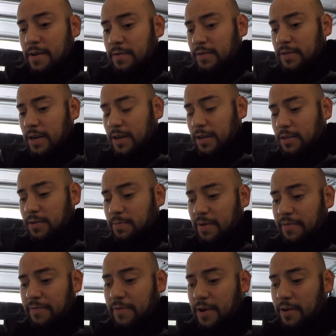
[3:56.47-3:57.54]
talking to my
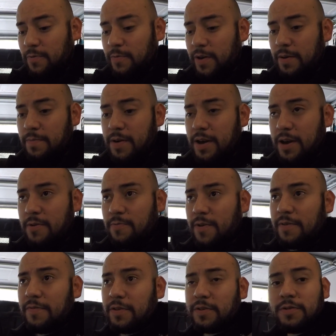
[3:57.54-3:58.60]
friend, we may
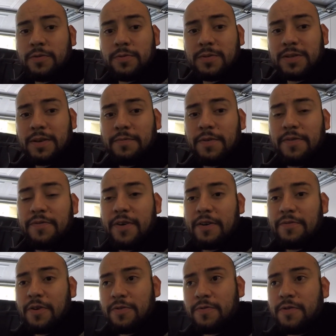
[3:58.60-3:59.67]
rev it to
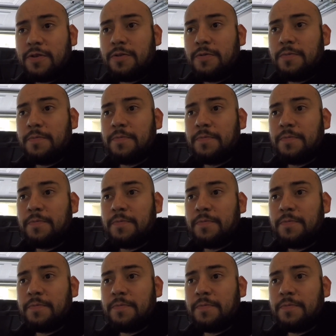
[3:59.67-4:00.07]
7,500